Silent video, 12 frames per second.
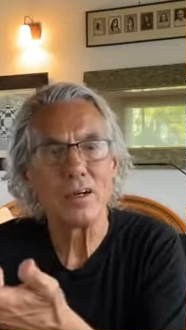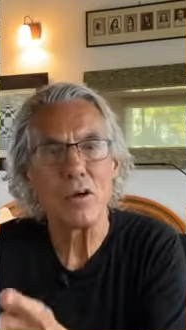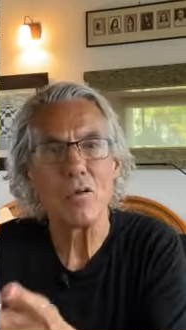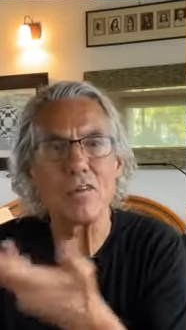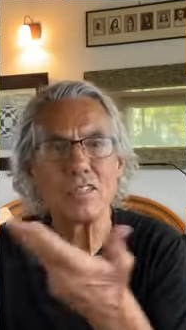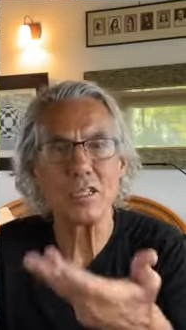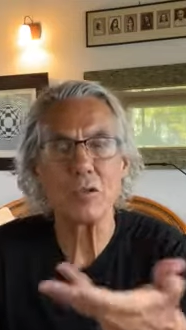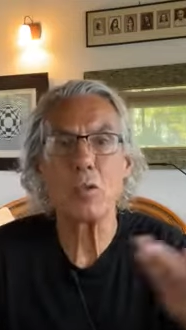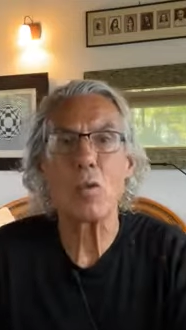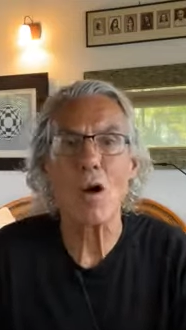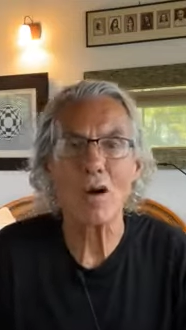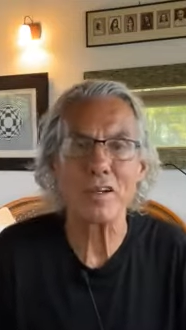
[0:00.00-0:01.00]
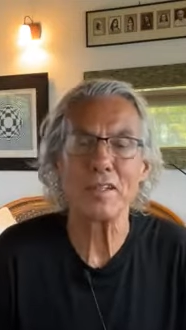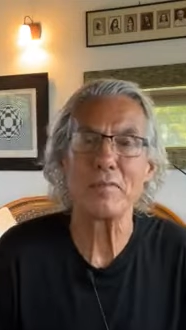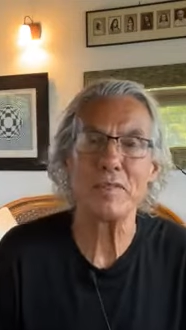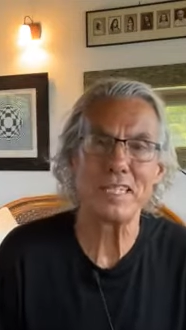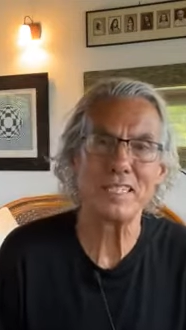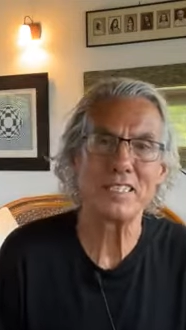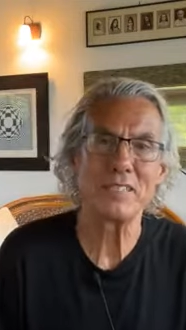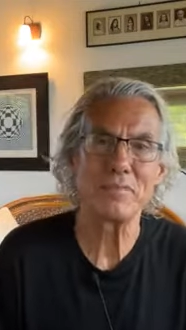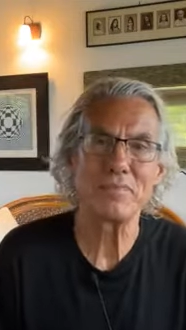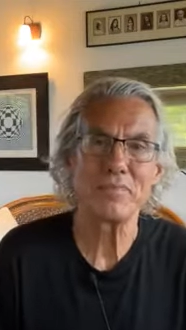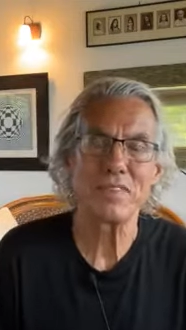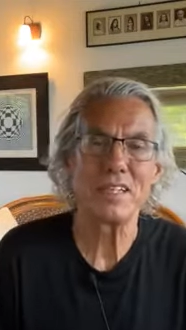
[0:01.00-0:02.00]
over to the walk on the beach,
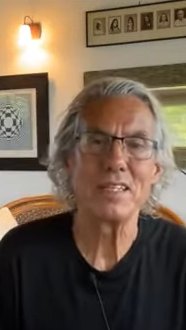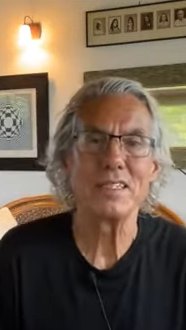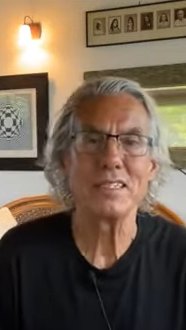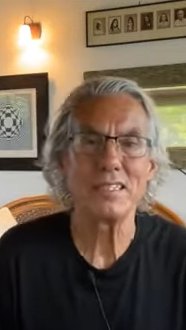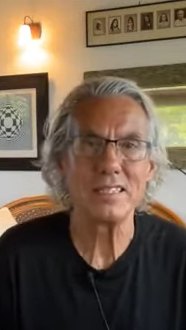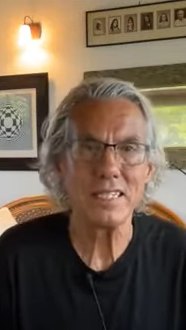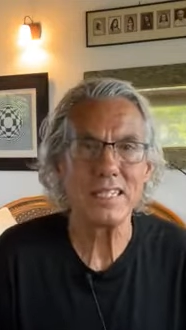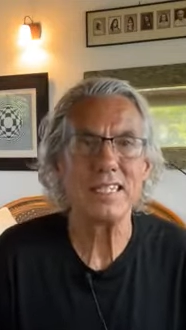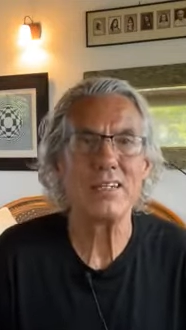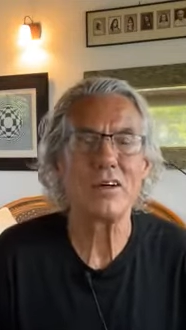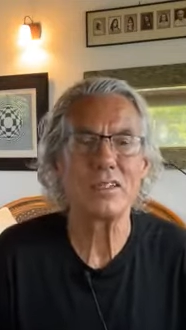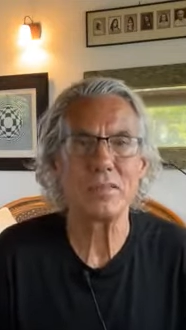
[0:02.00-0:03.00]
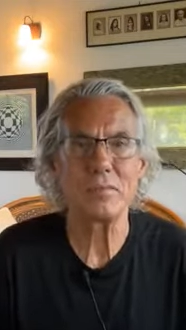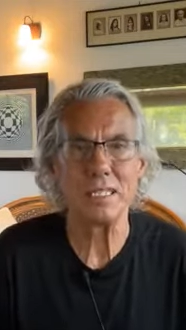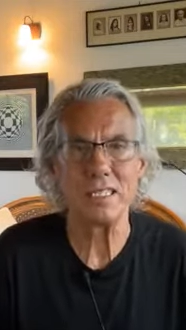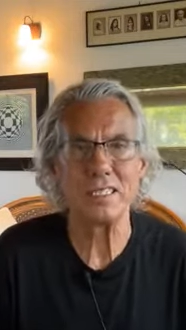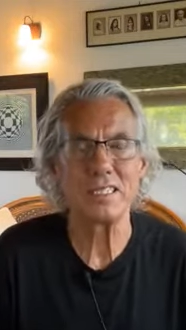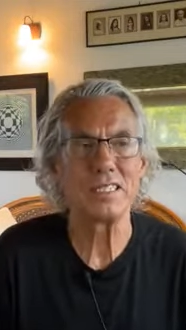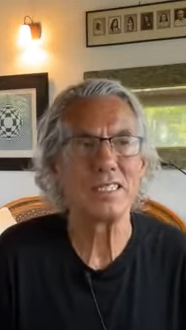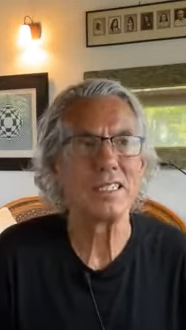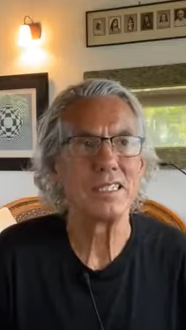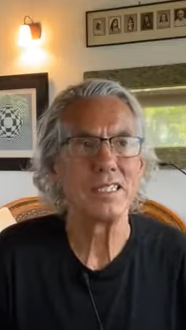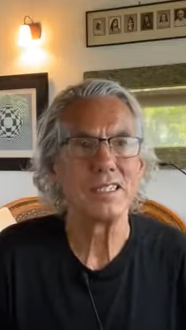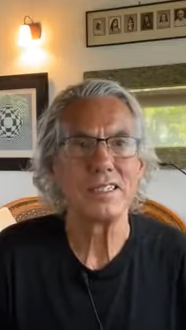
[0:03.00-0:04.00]
sitting on the beach.
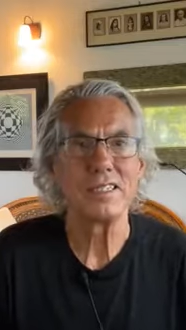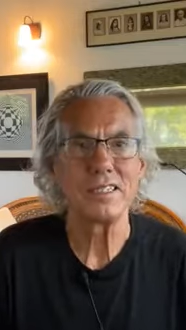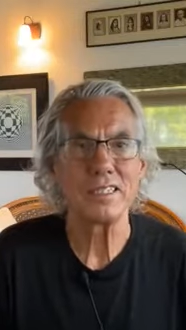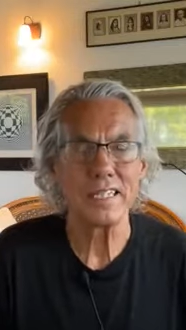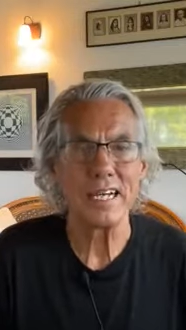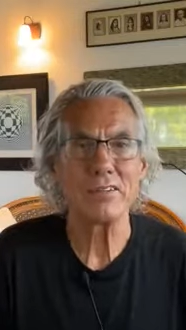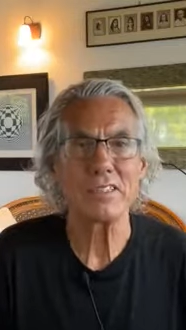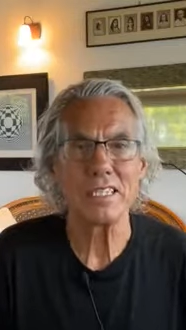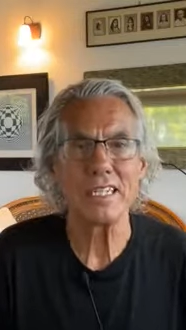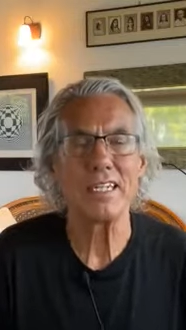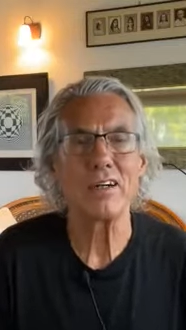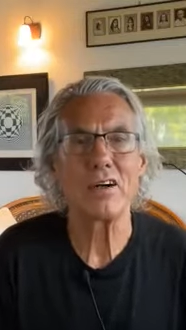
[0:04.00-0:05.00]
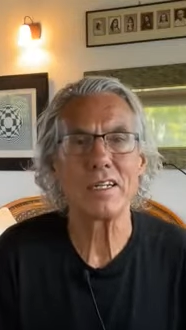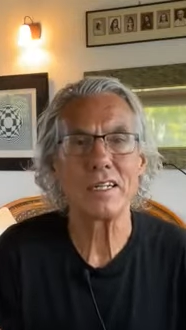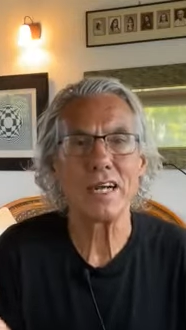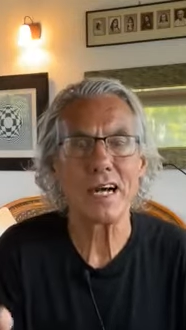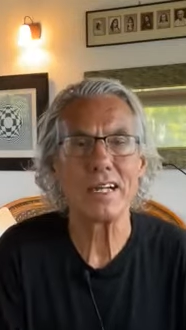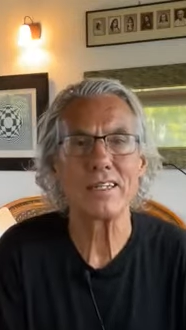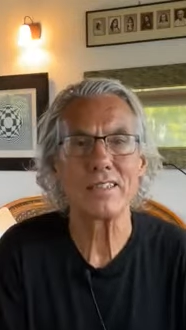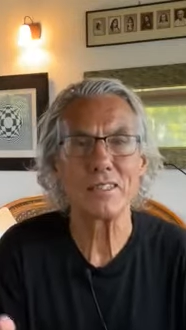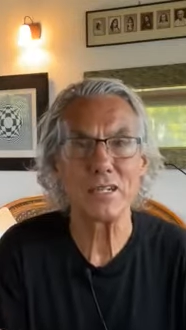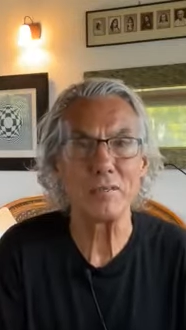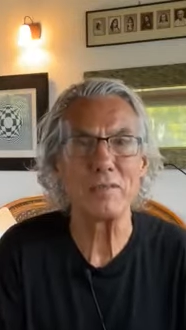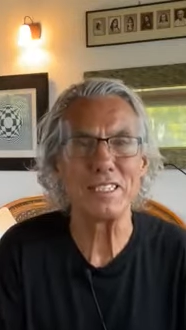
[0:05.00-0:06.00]
You're now sitting on an island
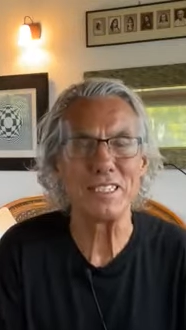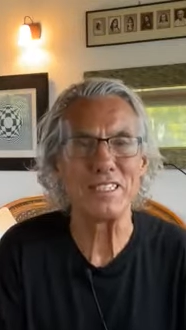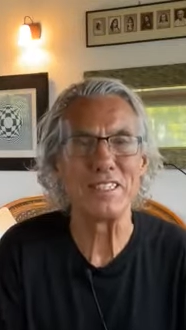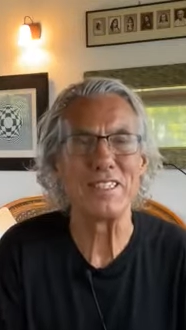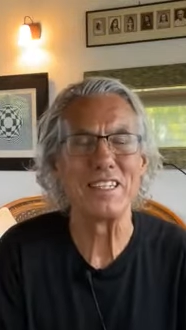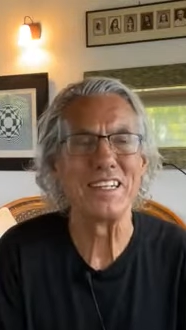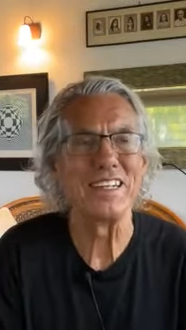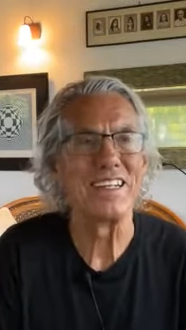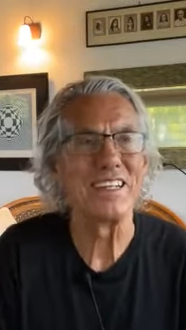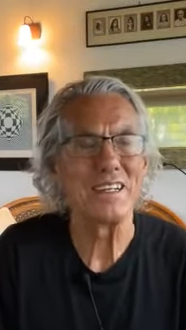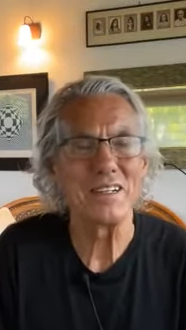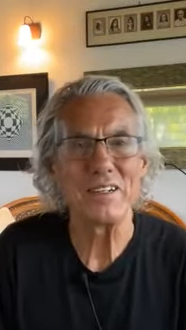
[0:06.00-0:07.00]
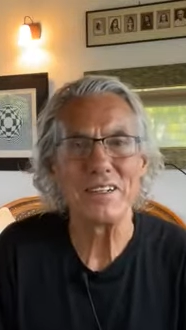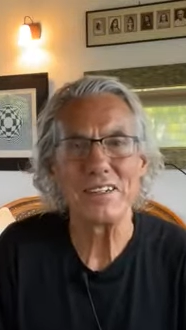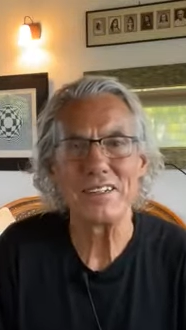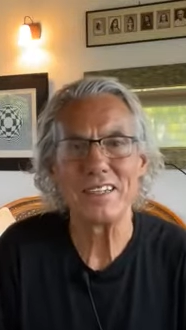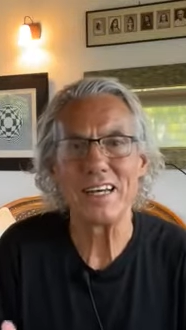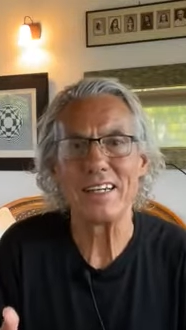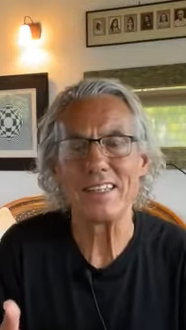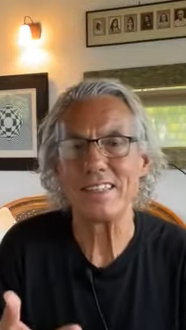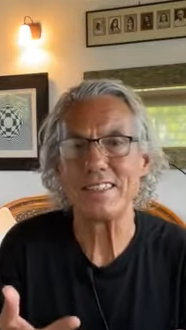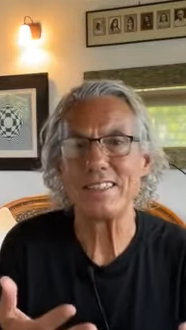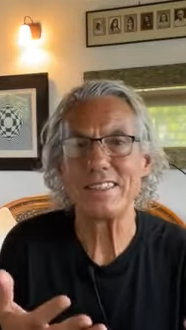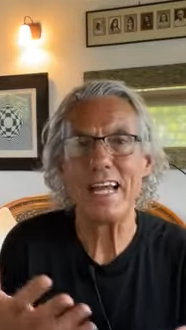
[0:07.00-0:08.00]
hermitage that
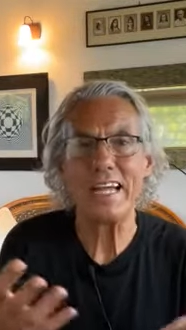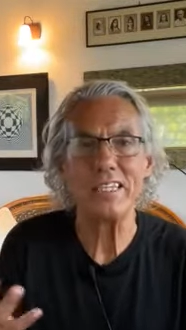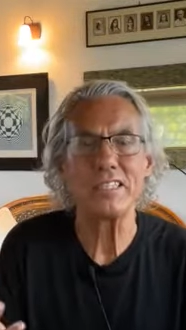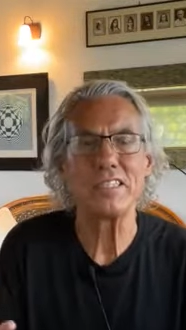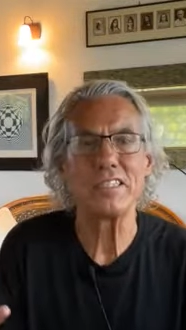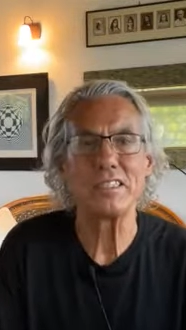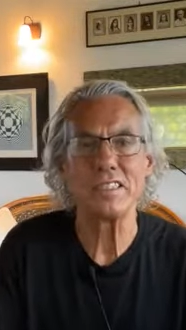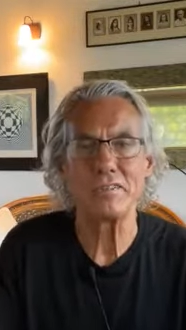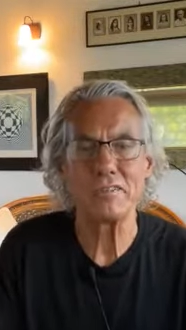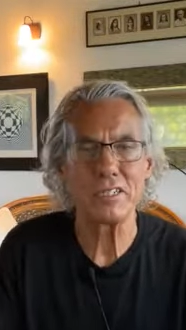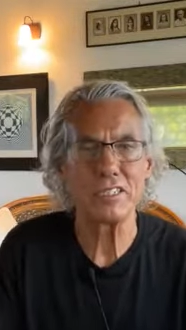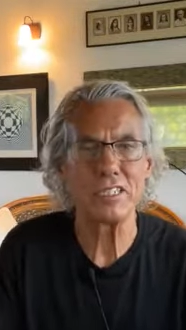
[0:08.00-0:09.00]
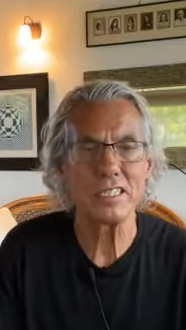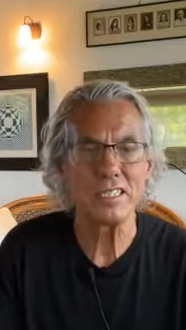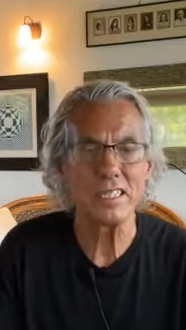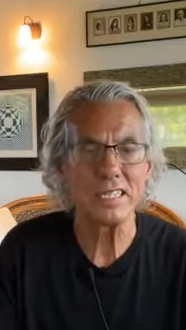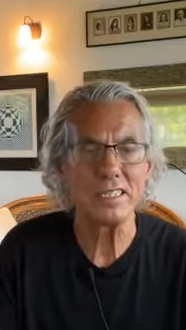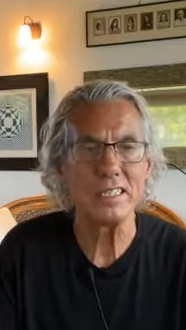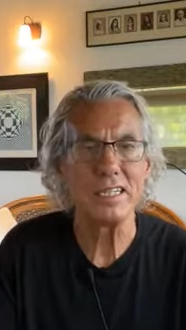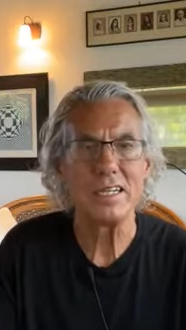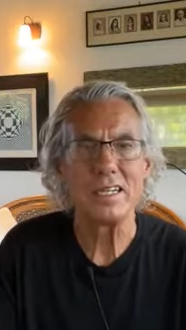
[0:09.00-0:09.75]
is ancient and virgin, and